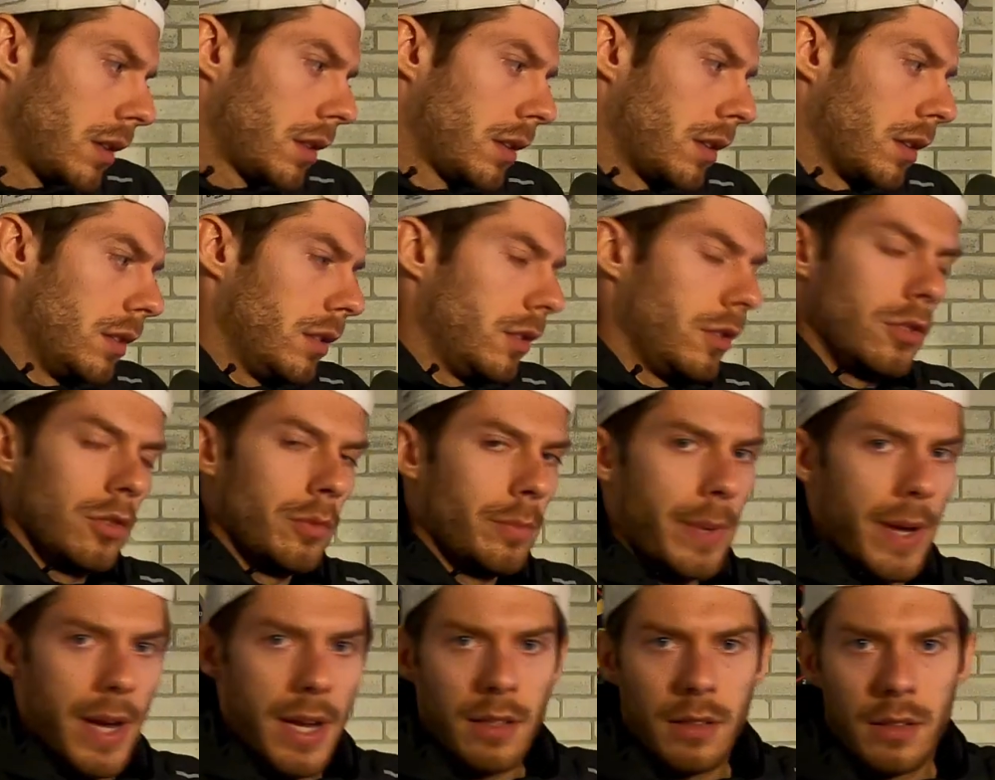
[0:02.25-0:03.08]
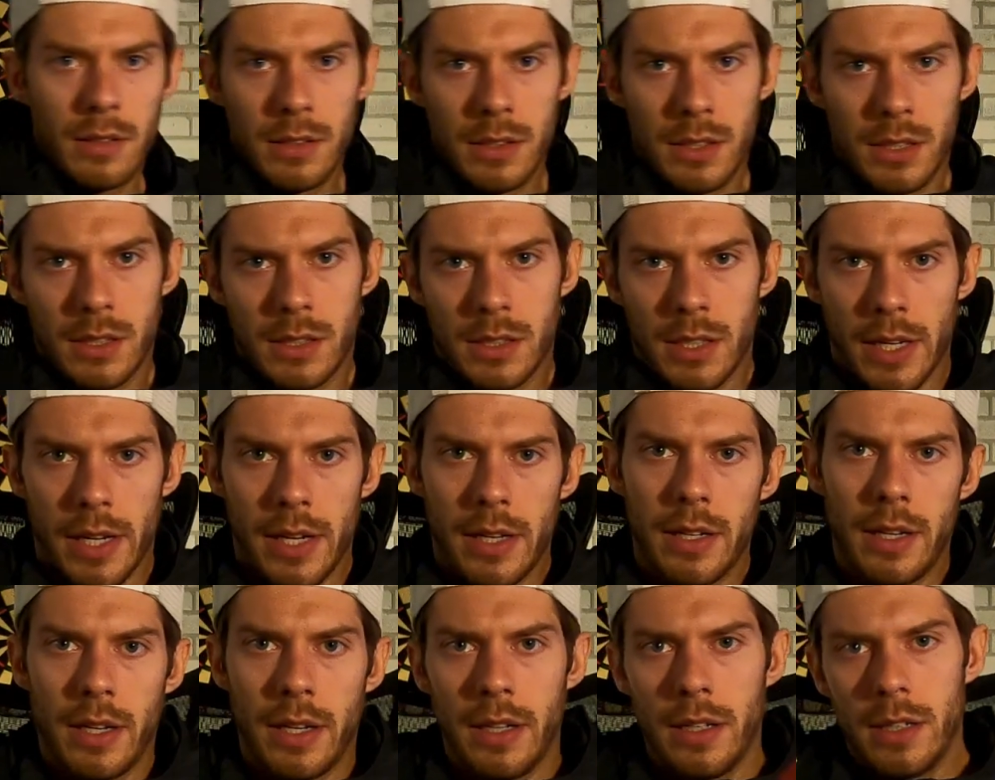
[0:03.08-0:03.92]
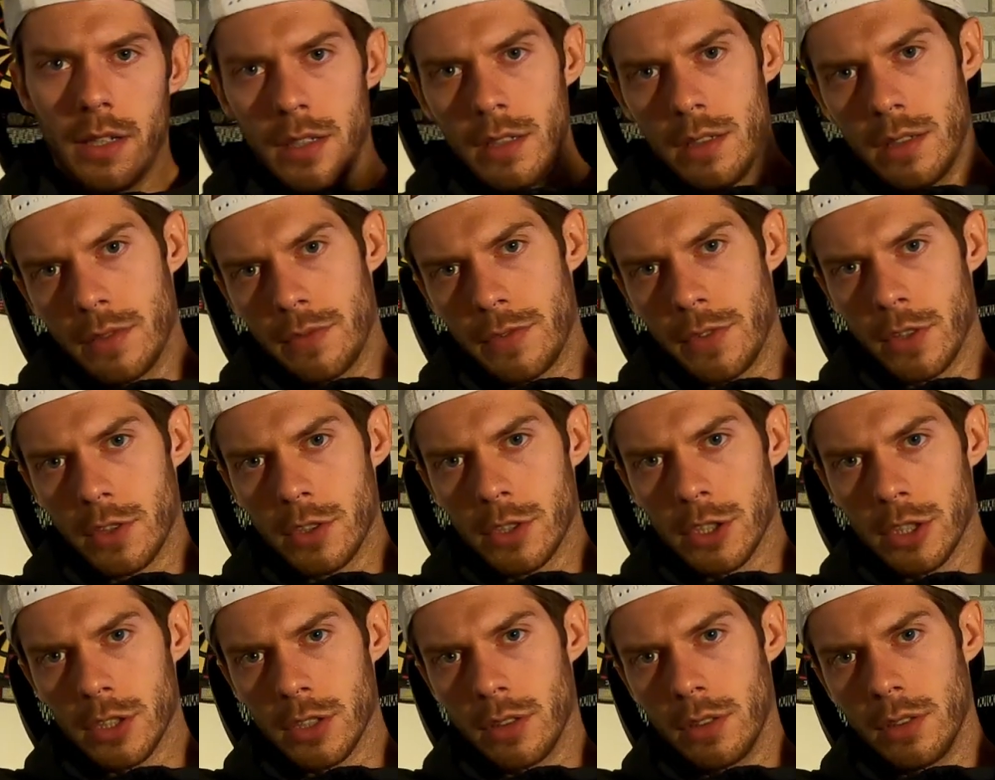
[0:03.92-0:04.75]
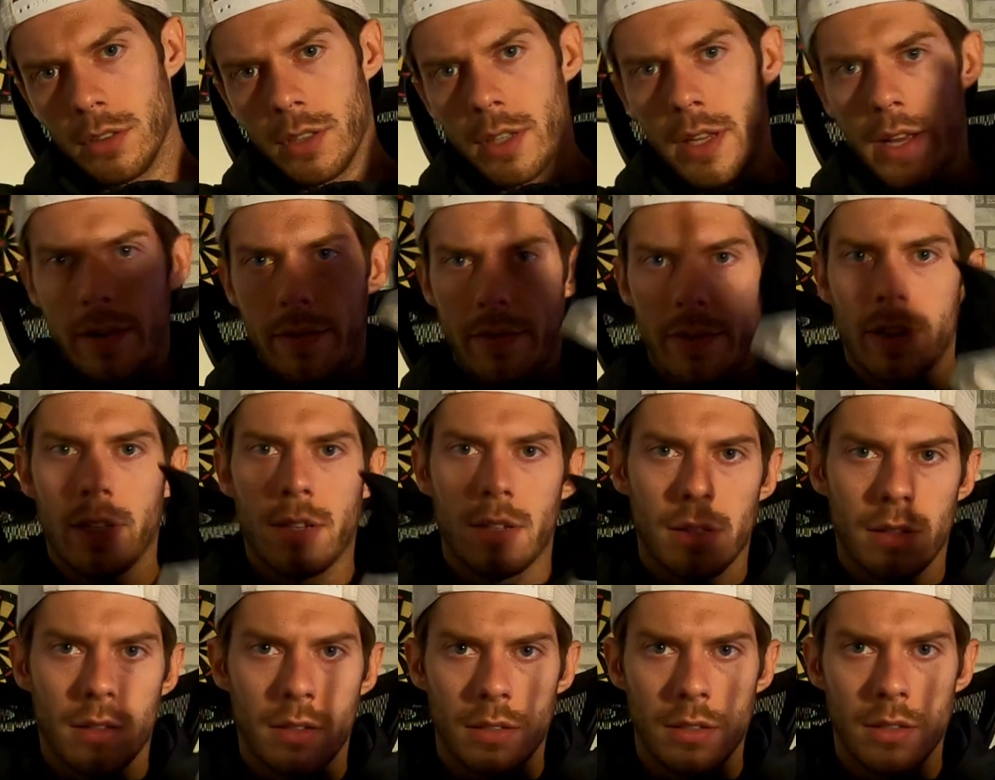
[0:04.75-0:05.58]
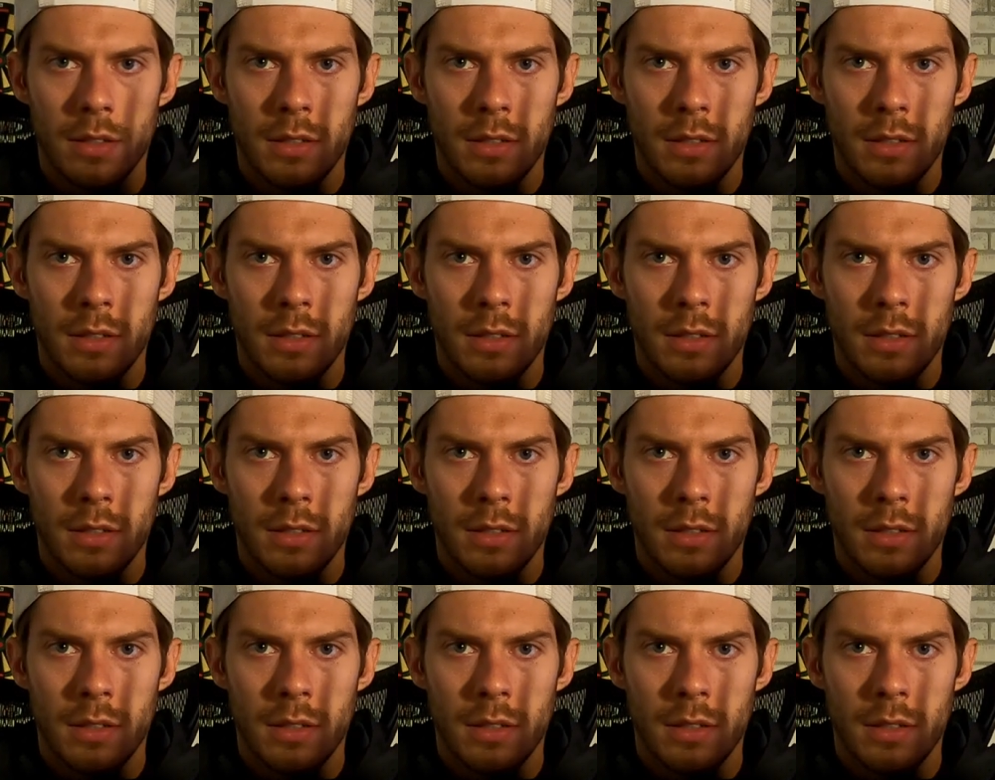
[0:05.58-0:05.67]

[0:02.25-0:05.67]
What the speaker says: The New Balance 1080 version 11.